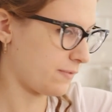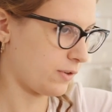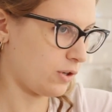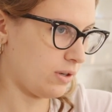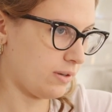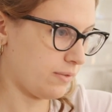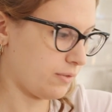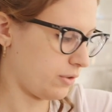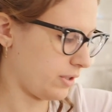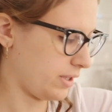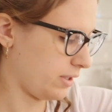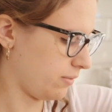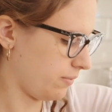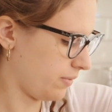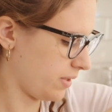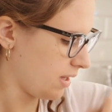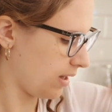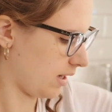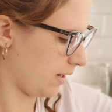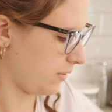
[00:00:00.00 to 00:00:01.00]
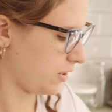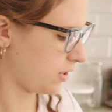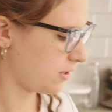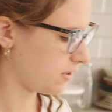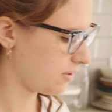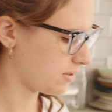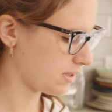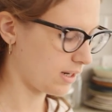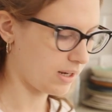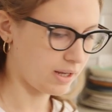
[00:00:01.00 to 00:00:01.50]
of olive oil. If you just
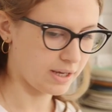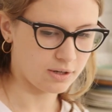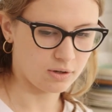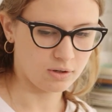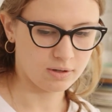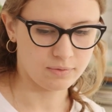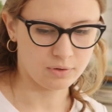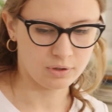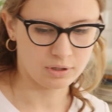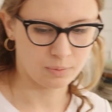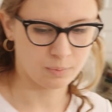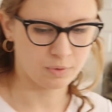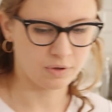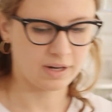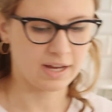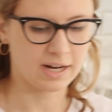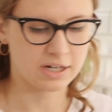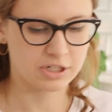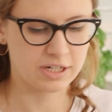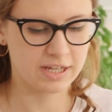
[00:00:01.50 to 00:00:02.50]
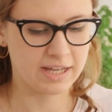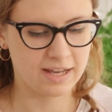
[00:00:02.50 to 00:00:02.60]
use a light olive oil, you won't actually